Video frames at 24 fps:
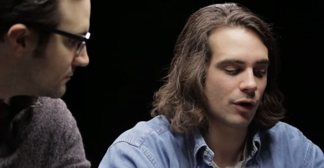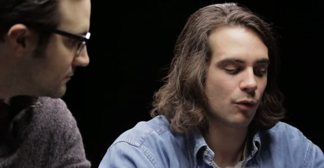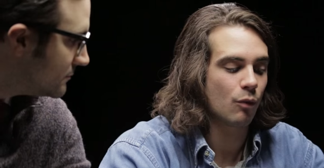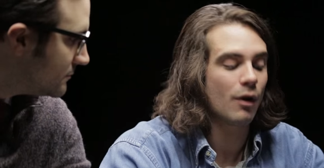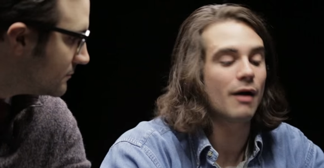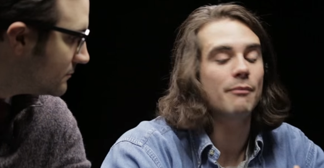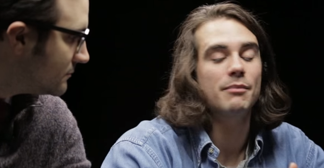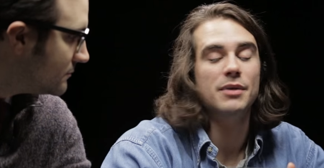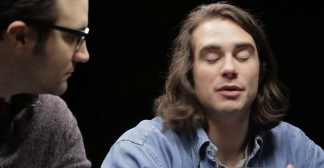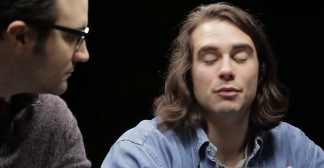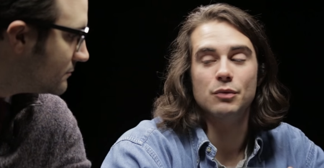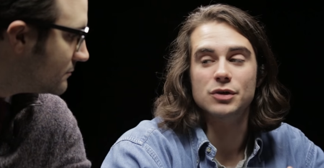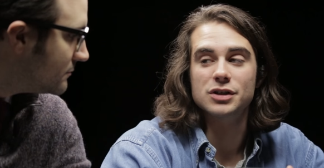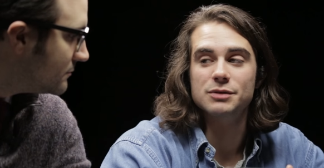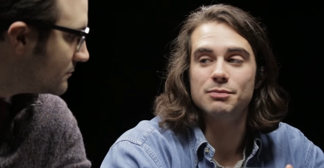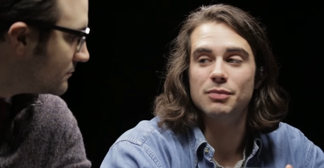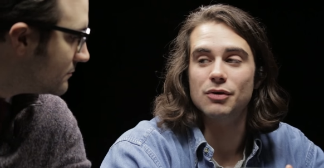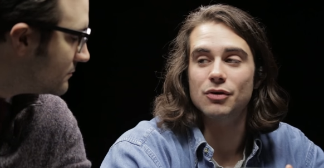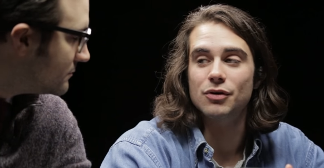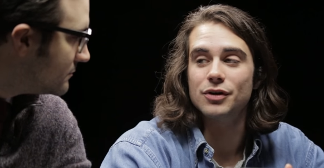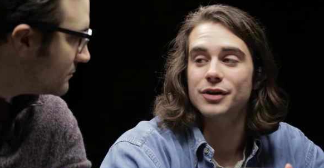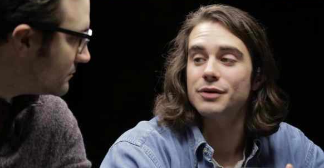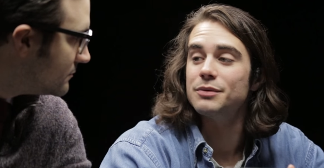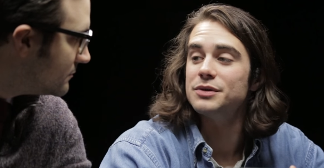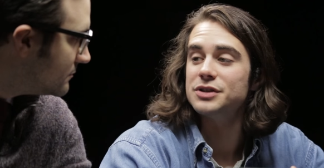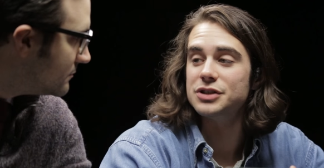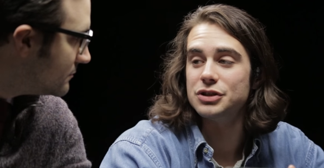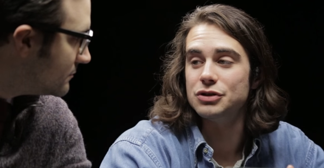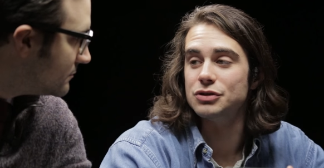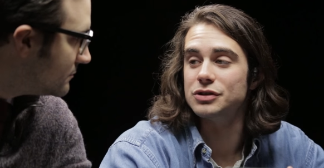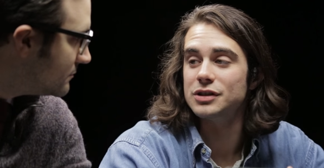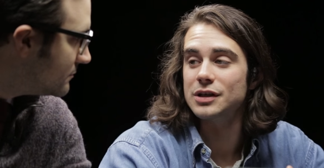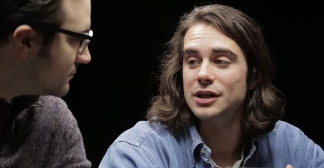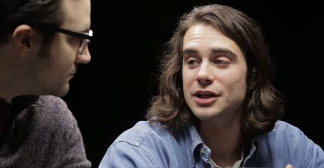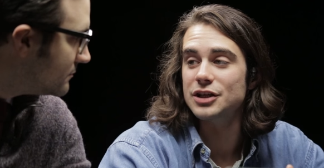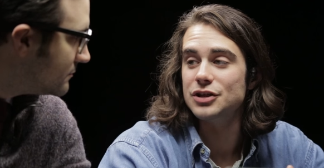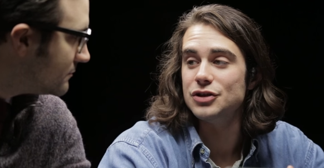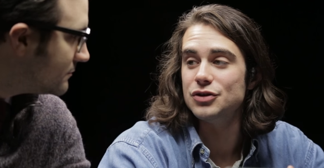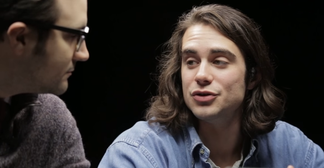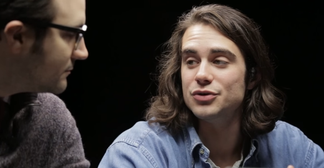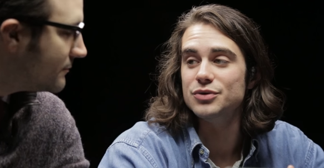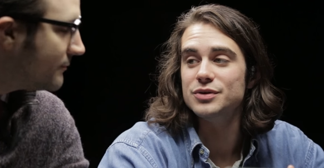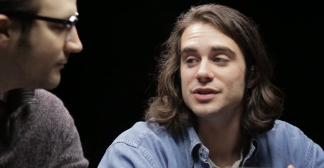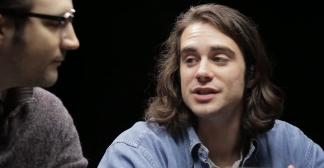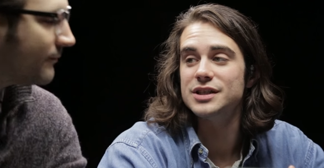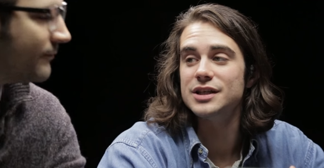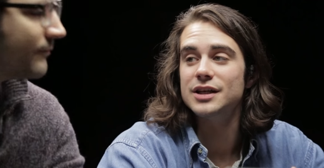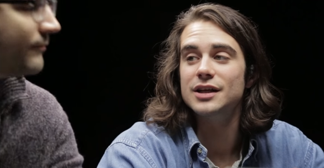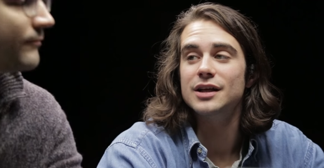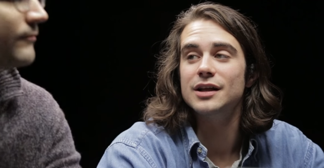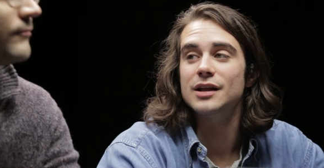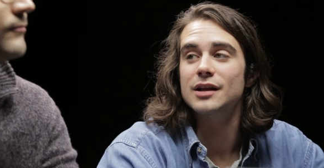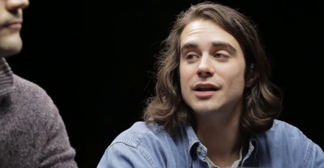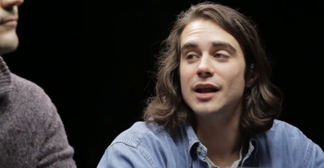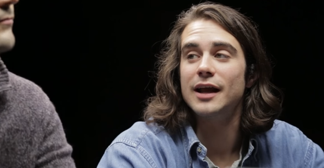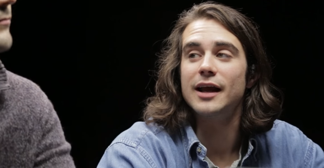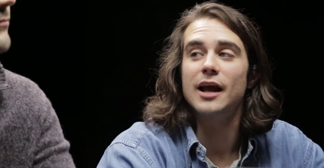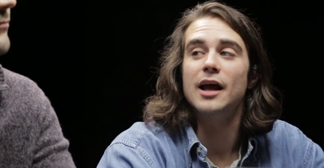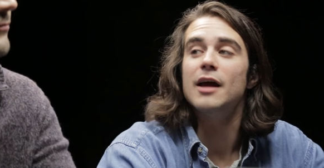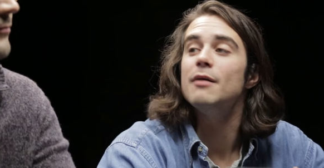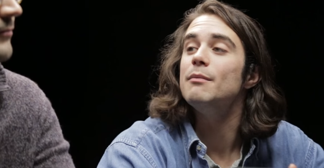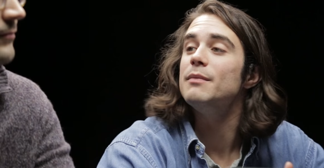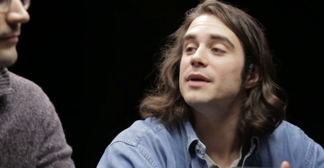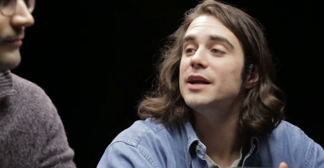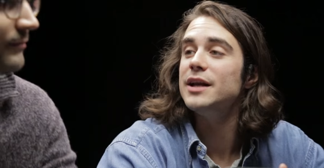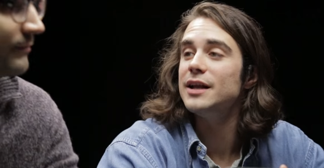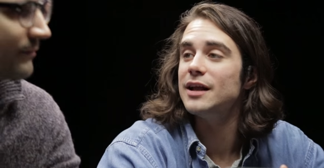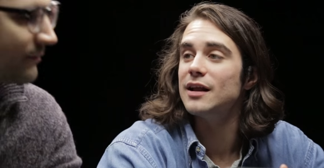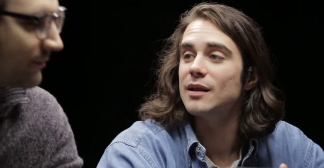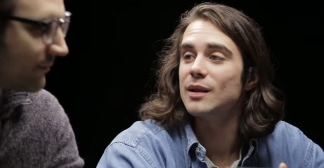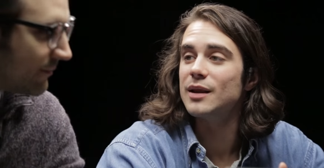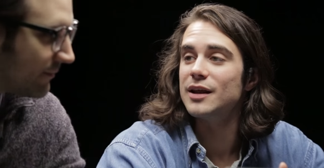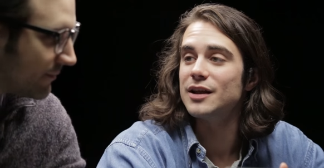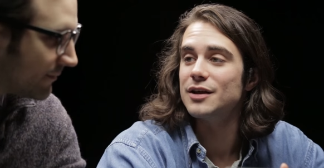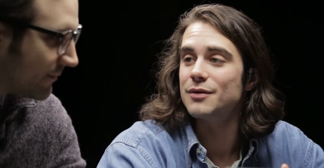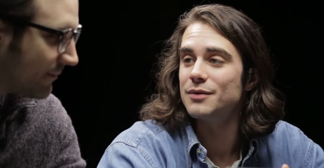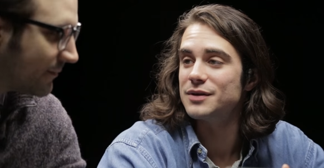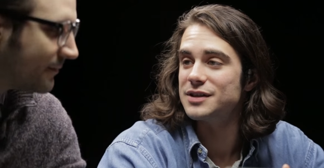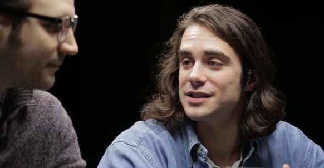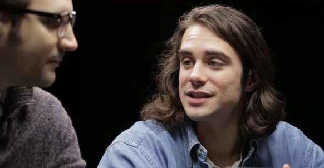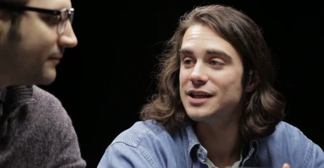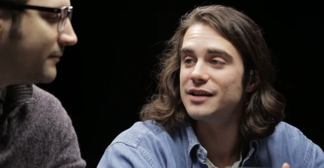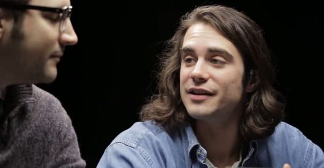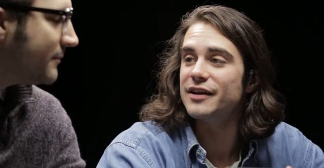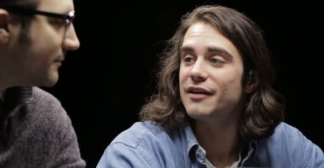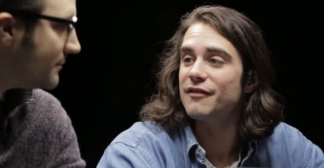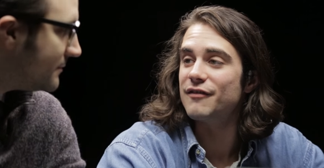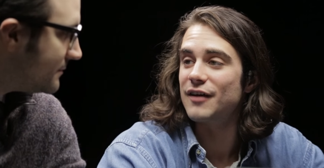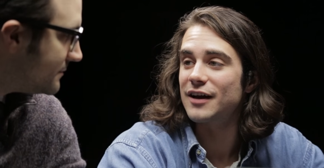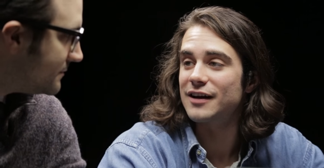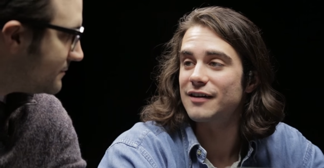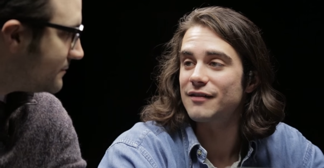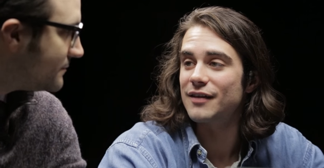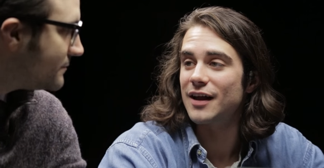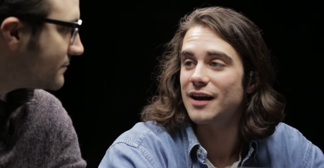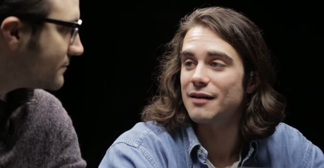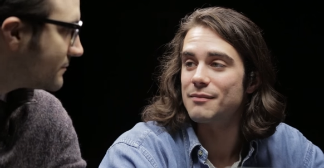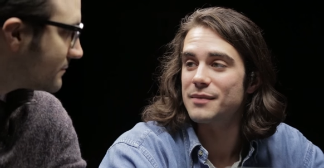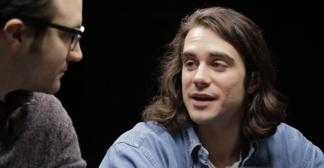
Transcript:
Speaker 1: when a weapon was pulled, it was usually used like immediately. You would see the effect of that